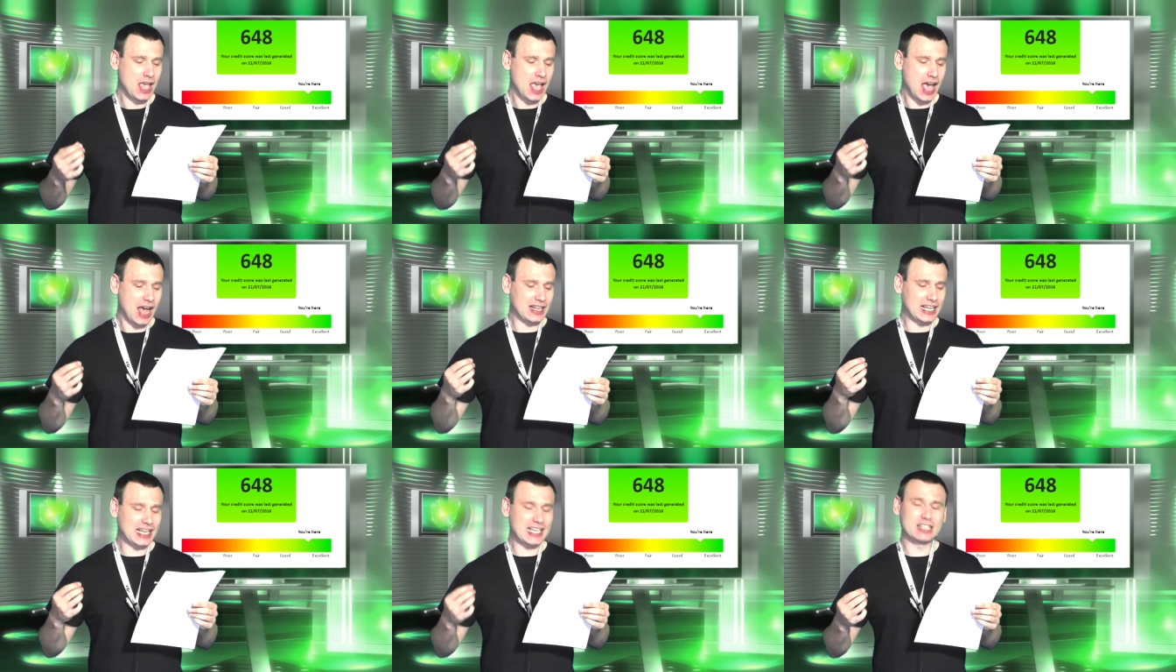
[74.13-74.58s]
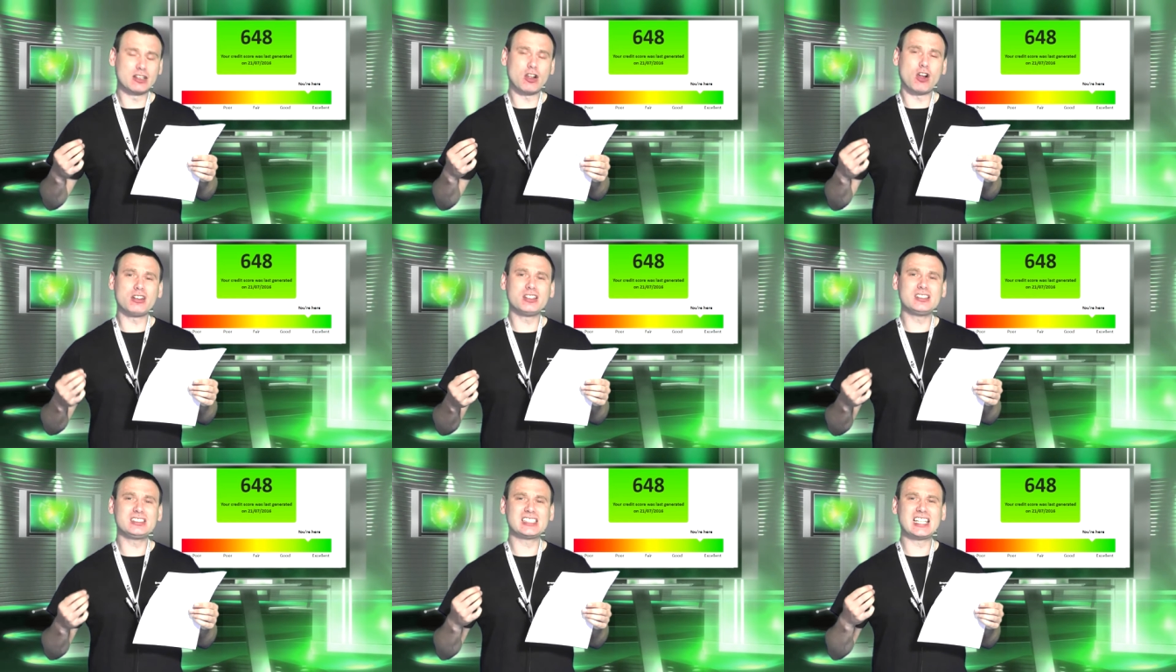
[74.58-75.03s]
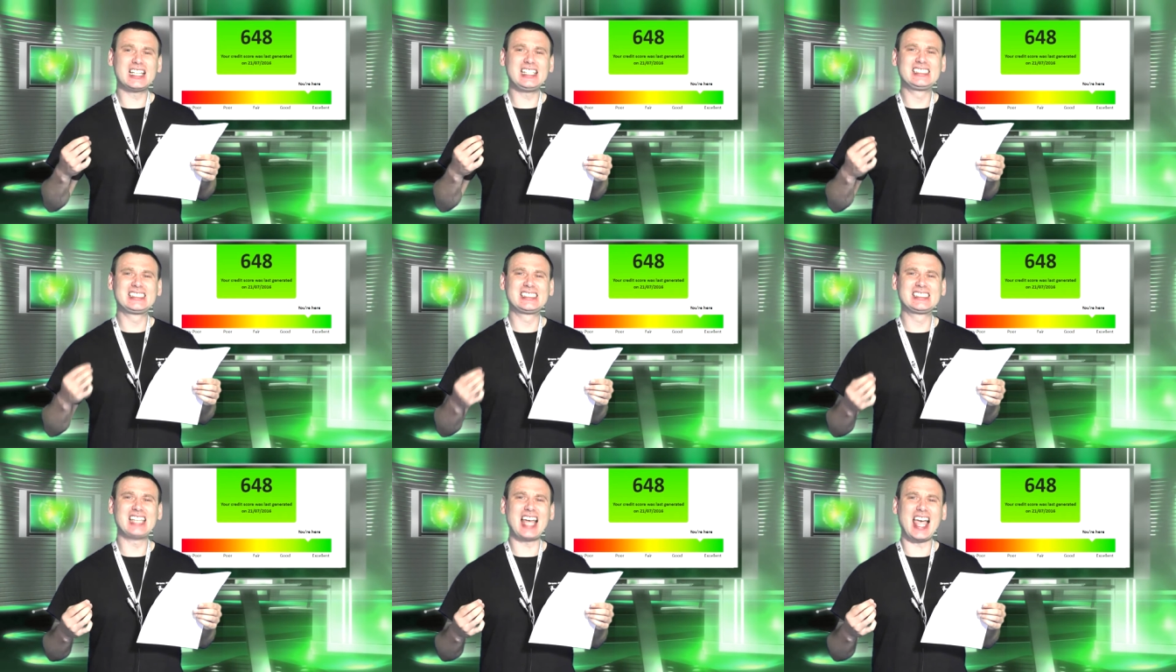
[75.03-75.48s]
And I can honestly
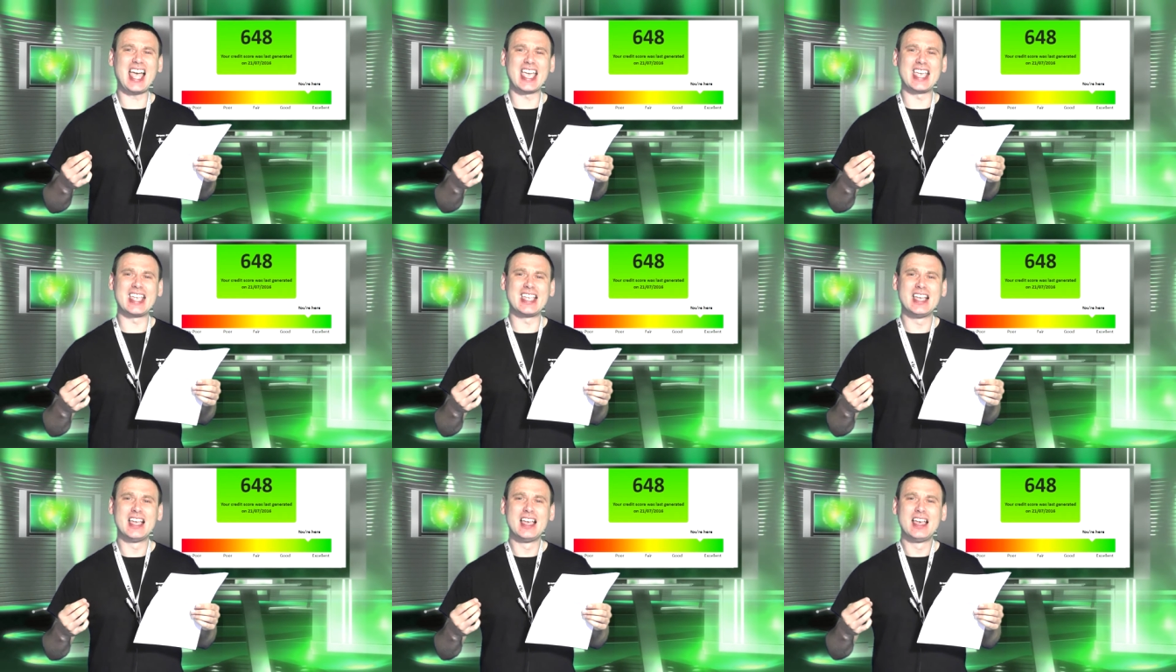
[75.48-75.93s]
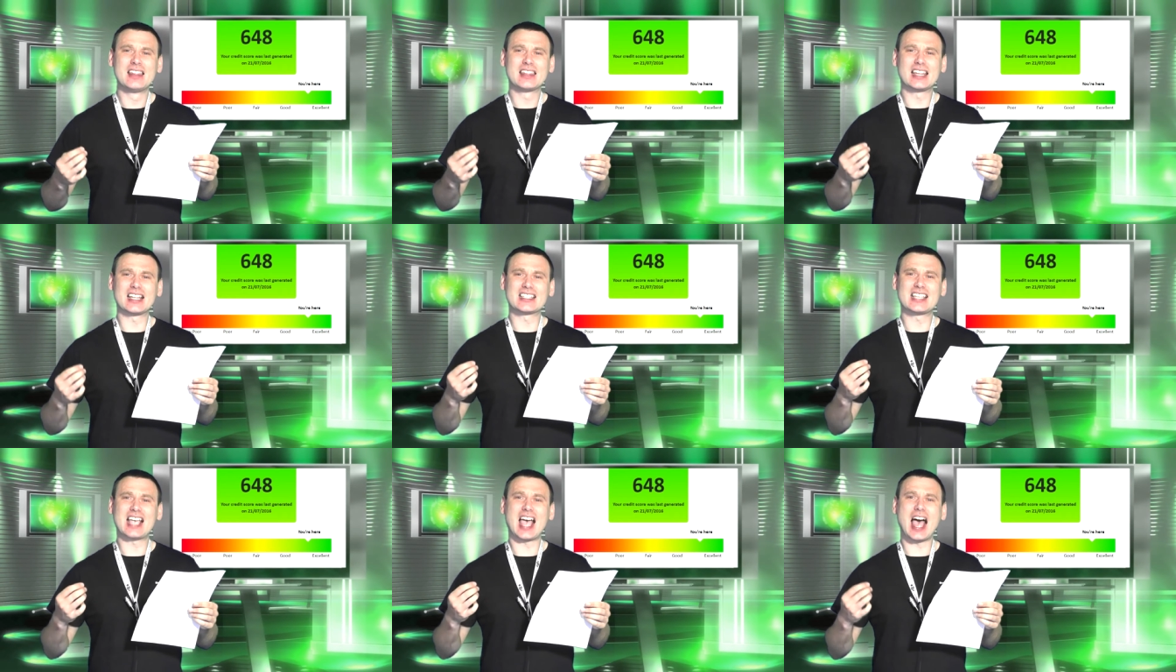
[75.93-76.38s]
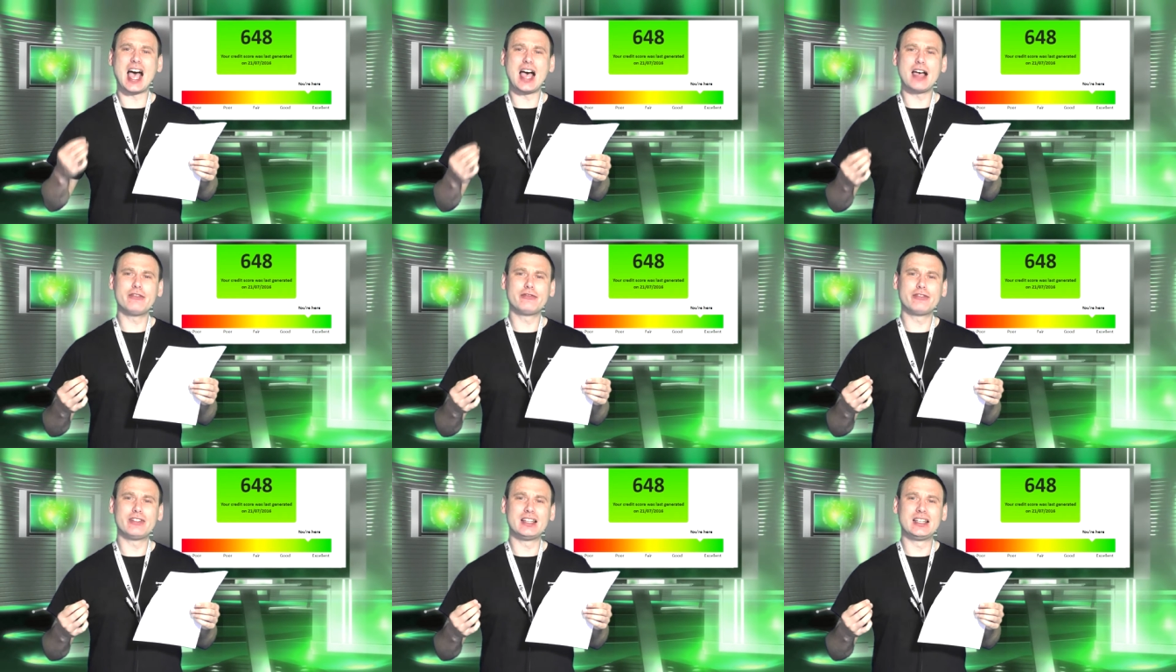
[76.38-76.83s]
say that
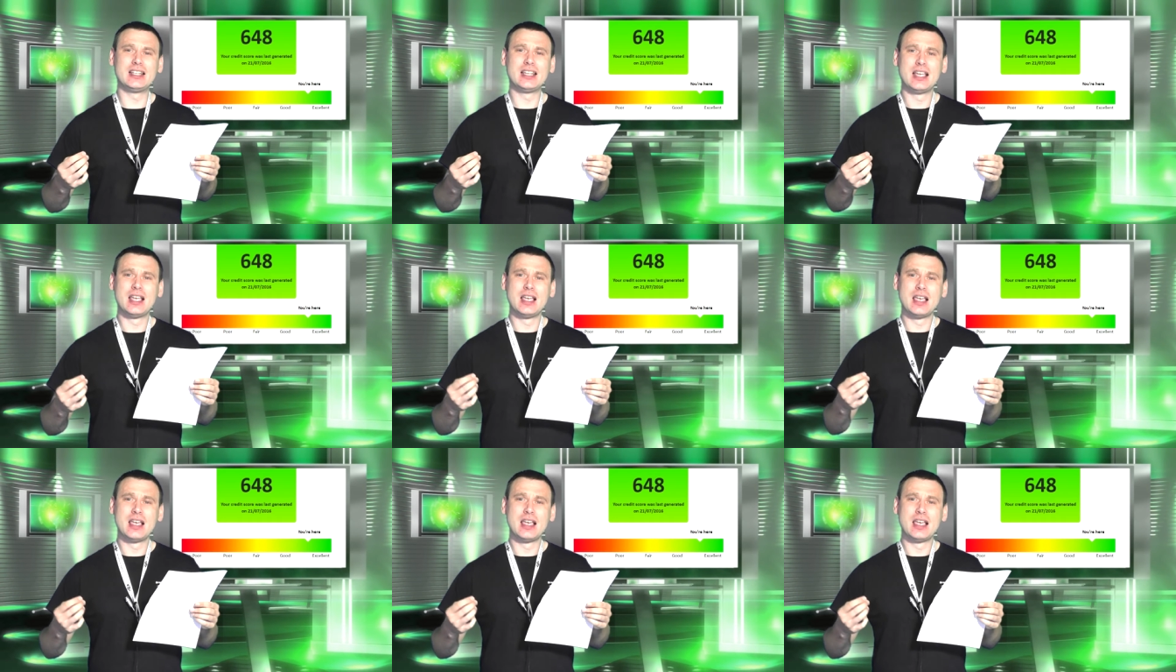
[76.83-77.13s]
having